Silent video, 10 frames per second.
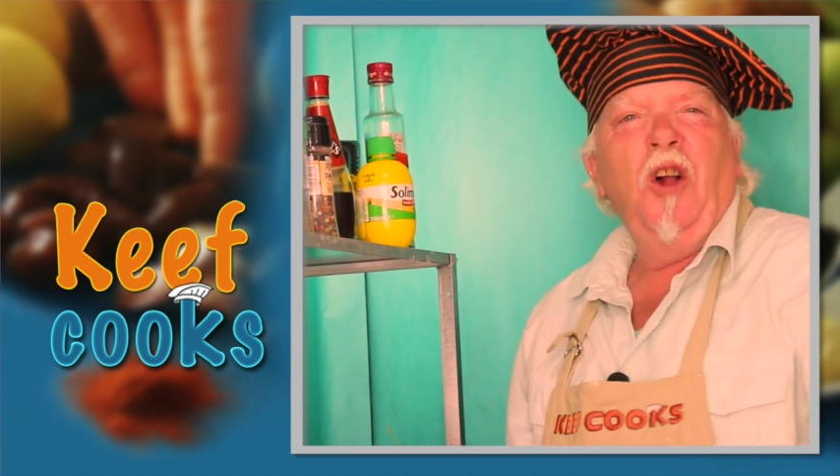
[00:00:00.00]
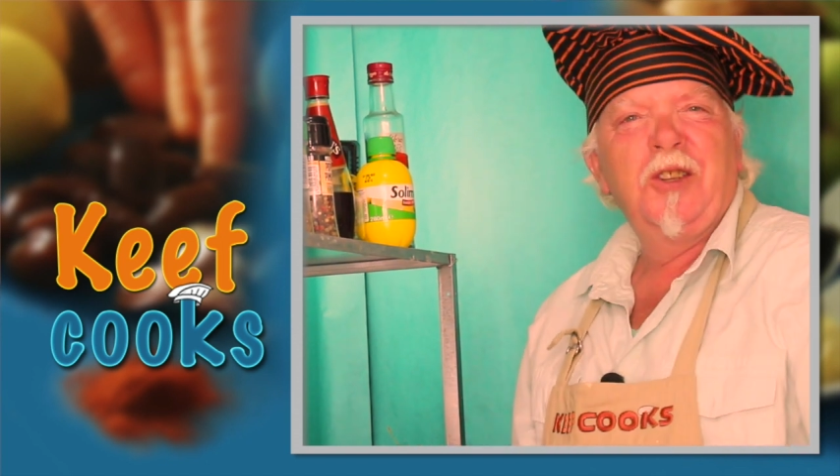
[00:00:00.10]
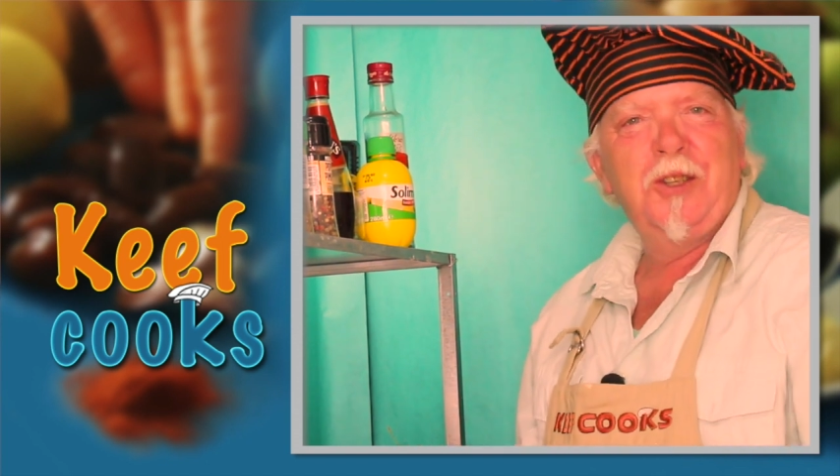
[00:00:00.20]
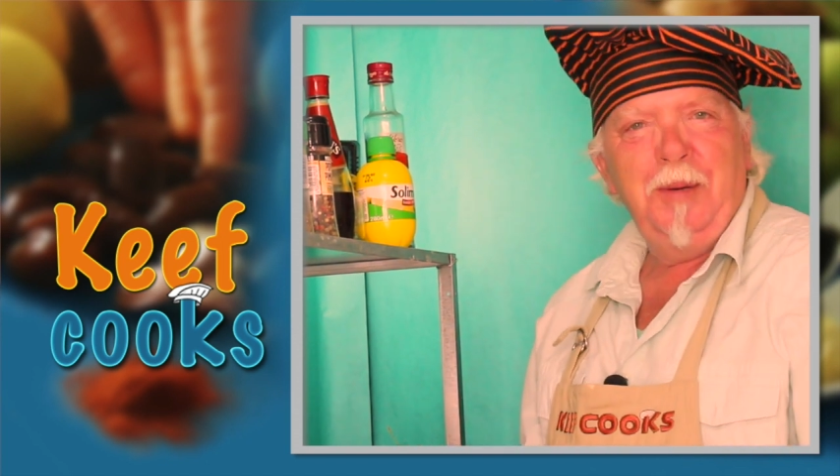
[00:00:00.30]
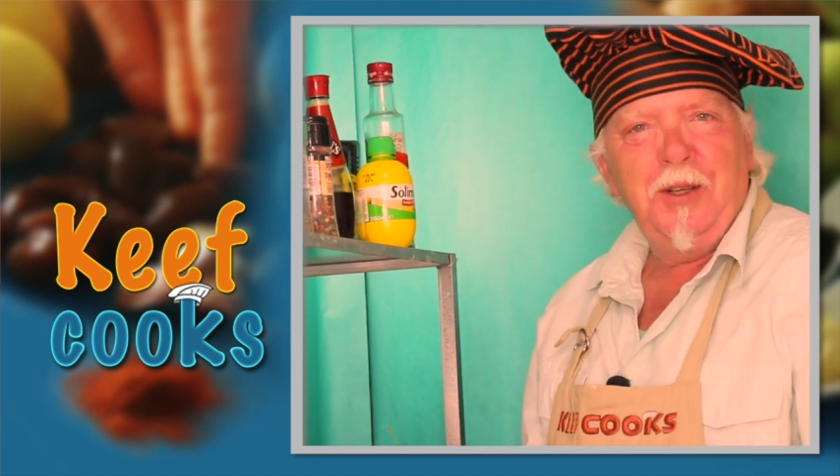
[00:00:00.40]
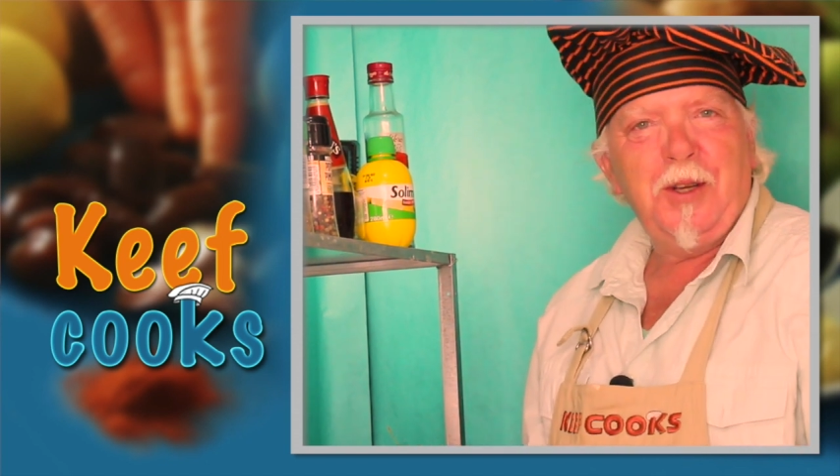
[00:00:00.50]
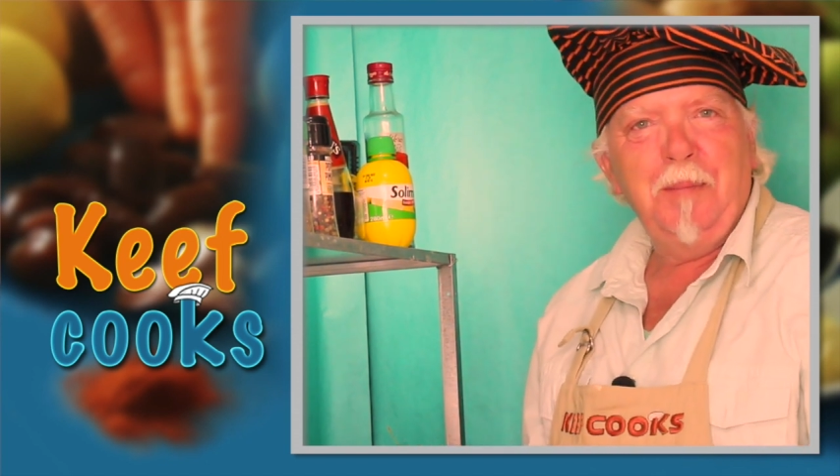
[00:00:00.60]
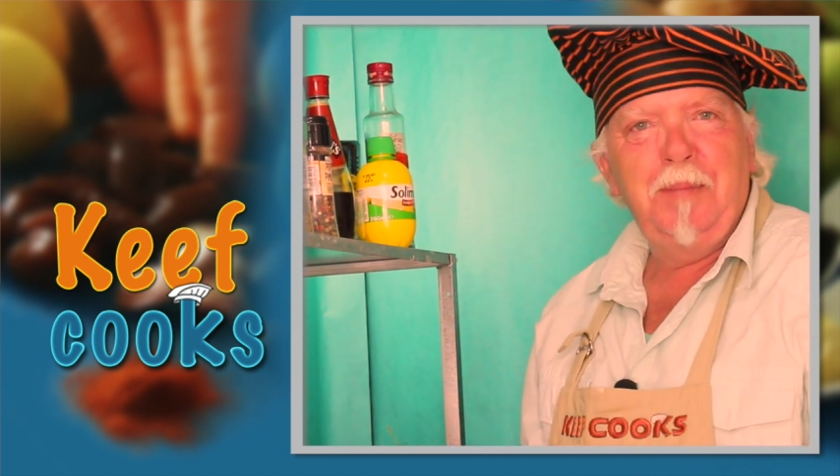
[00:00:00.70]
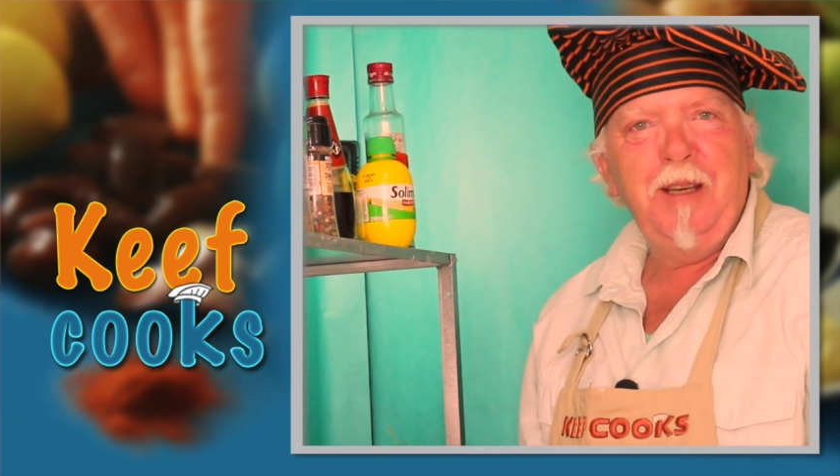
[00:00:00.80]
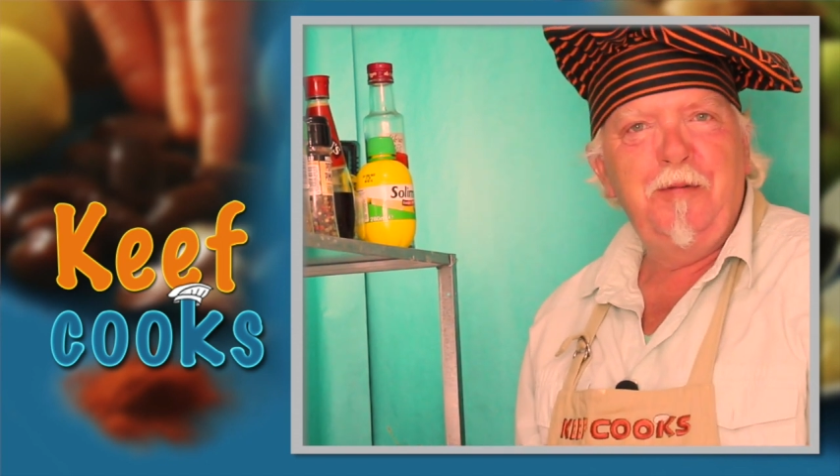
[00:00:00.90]
ultimate
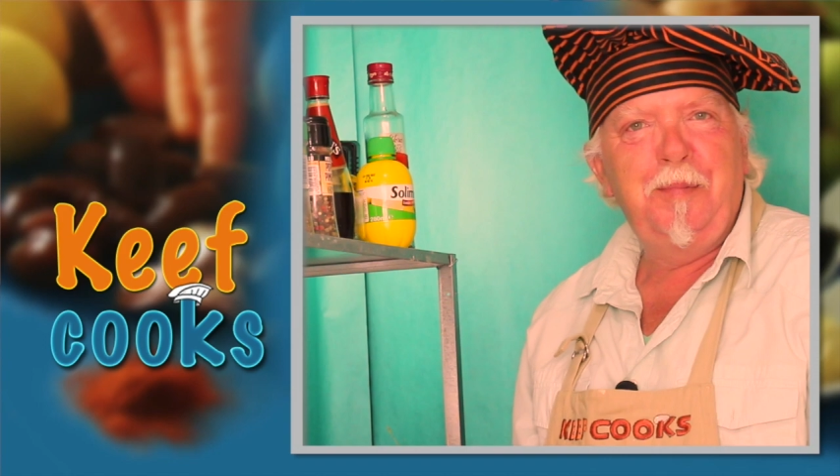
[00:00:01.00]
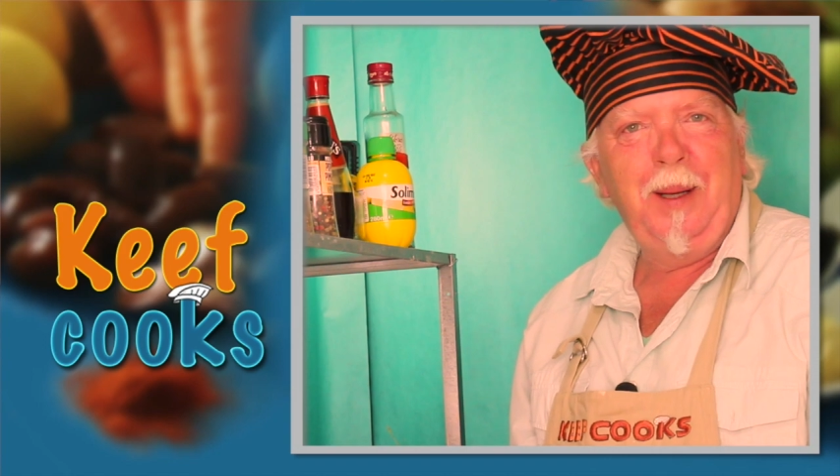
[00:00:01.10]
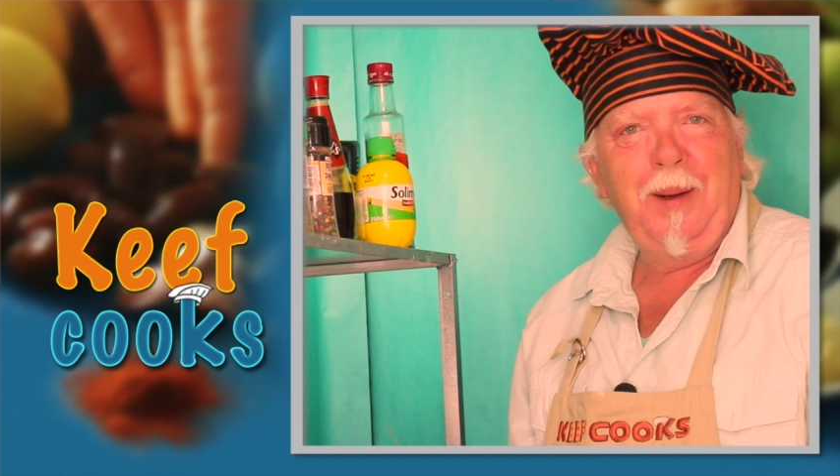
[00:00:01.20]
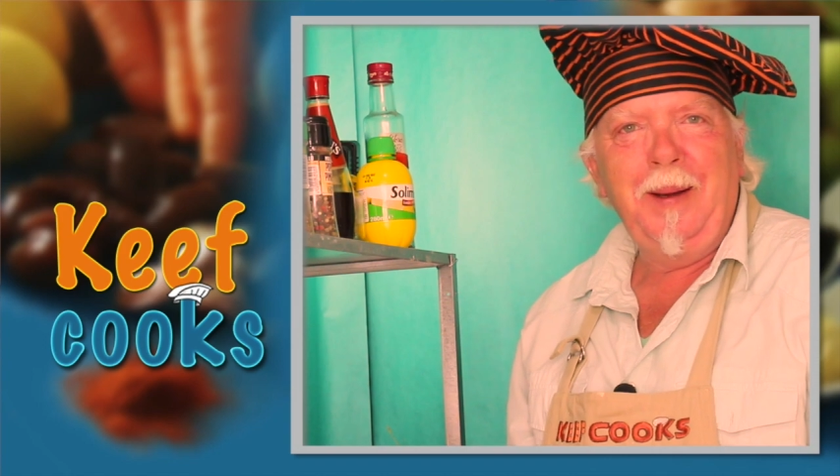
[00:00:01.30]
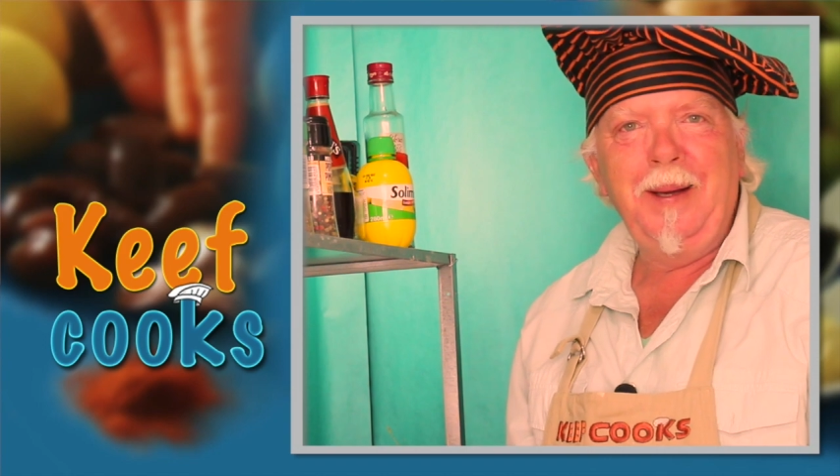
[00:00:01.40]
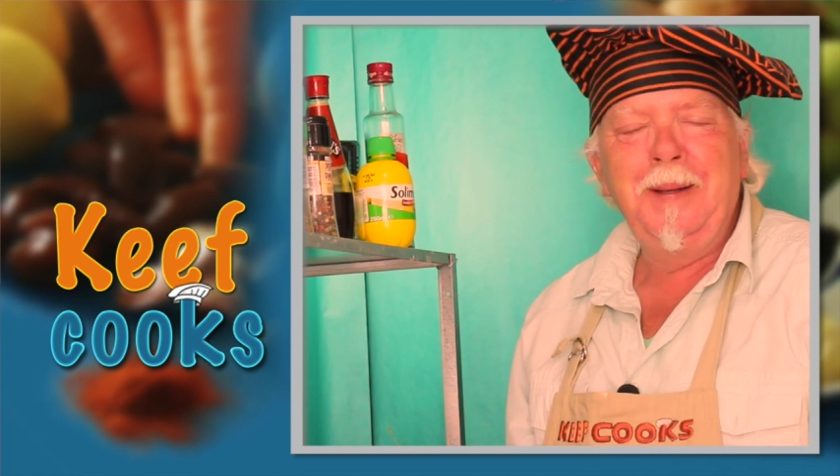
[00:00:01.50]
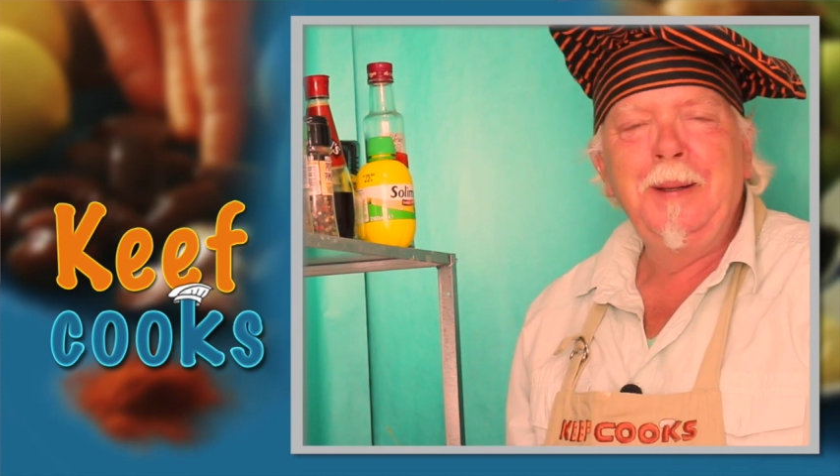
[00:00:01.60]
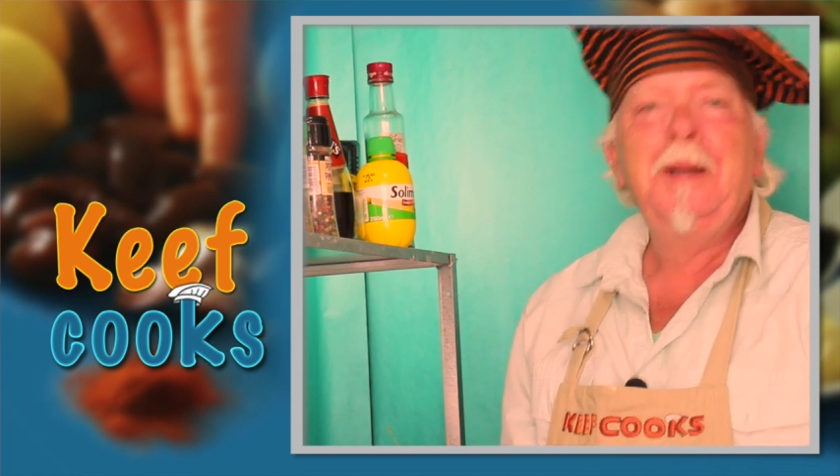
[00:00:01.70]
beef pie,